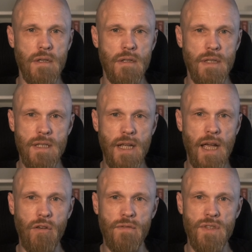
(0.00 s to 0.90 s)
This
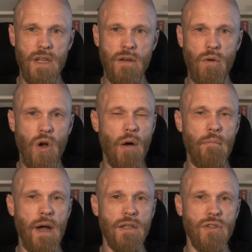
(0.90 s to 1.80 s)
tale of single
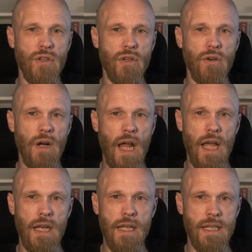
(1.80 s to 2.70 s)
combat to secure
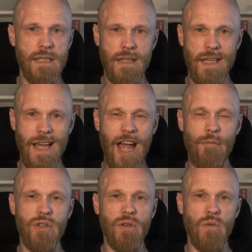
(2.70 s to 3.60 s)
land is the
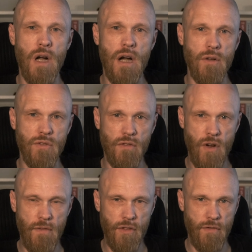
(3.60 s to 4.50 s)
absolute heart
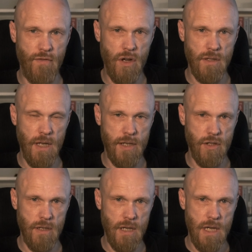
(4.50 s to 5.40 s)
of the first
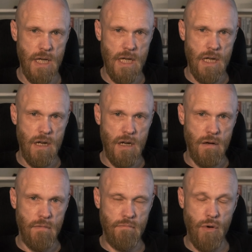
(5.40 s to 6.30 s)
legend.
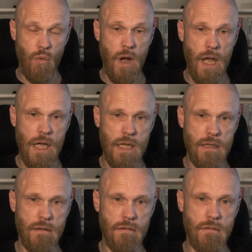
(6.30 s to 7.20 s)
But wait,
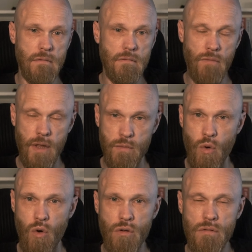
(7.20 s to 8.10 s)
there's
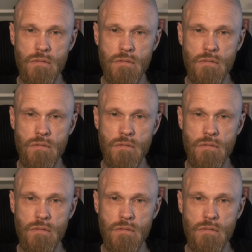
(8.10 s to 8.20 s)
more.